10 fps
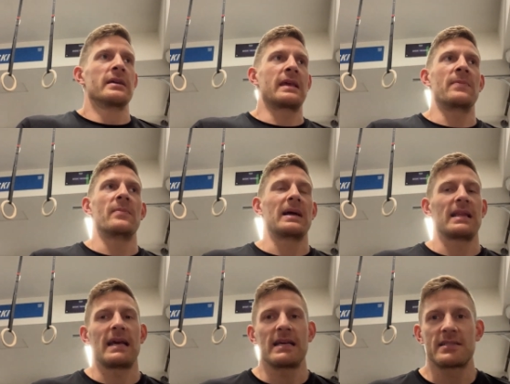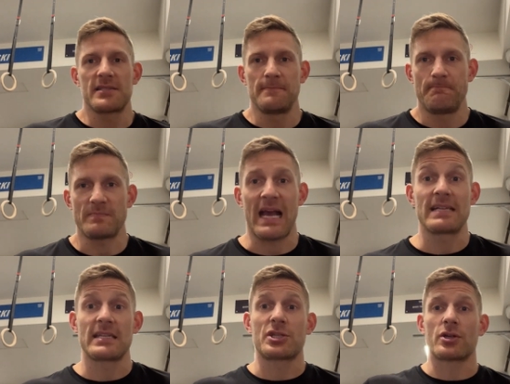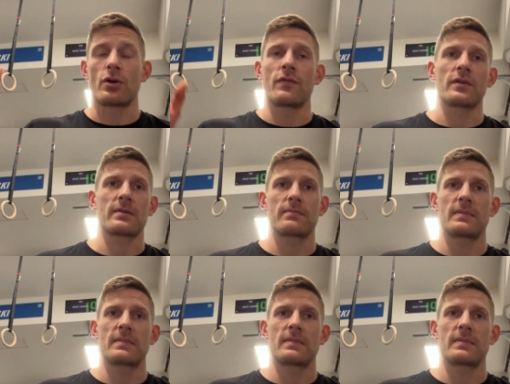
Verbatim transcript: keeping my legs as I turn over,